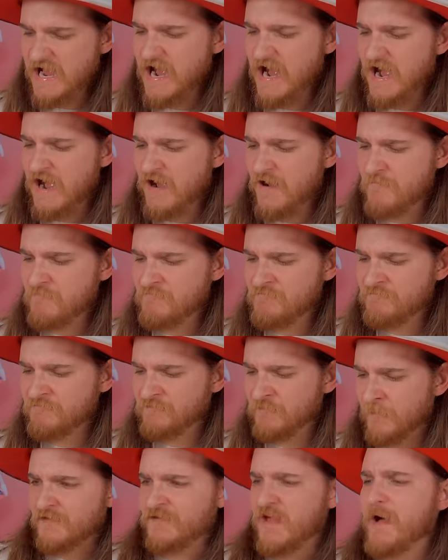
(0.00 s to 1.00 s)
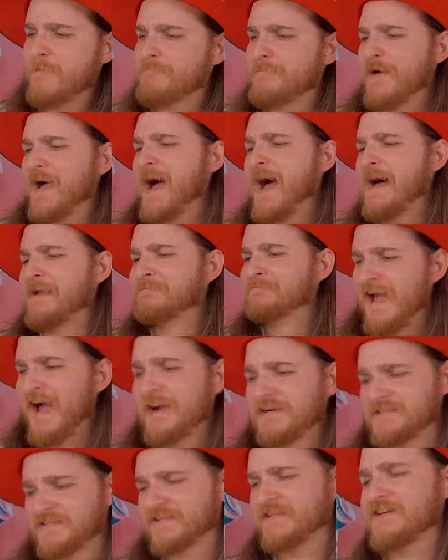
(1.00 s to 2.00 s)
Um, not bad.
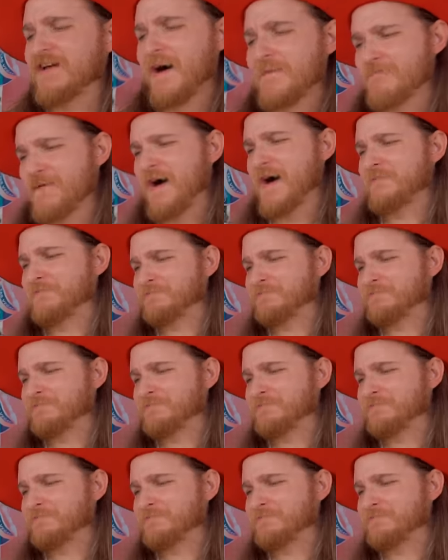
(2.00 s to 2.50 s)
Actually, not bad.